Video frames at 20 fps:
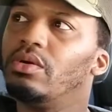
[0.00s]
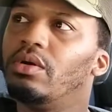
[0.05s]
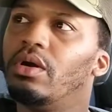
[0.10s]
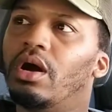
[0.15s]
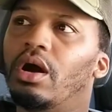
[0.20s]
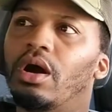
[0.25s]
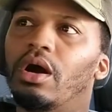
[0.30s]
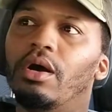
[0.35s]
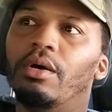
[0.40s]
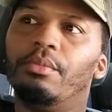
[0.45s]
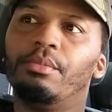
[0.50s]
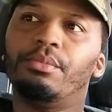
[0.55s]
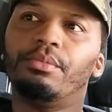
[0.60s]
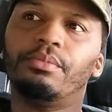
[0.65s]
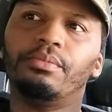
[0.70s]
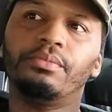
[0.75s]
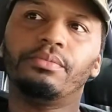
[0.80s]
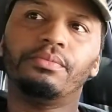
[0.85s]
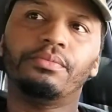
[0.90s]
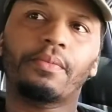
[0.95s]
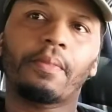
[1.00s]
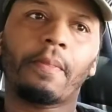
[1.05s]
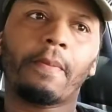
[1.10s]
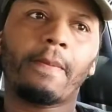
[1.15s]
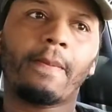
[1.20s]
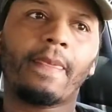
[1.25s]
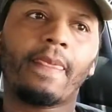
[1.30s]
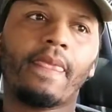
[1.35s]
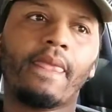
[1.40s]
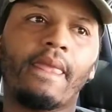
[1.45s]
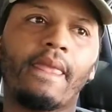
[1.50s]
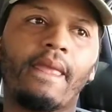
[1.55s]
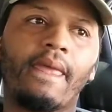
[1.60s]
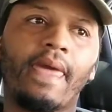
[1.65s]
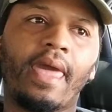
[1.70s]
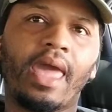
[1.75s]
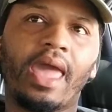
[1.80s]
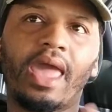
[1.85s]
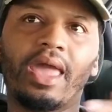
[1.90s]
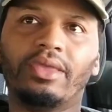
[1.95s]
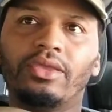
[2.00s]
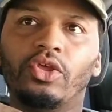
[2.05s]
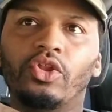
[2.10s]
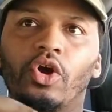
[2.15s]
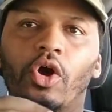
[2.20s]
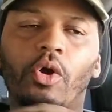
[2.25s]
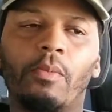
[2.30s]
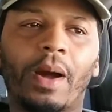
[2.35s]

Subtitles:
And you know,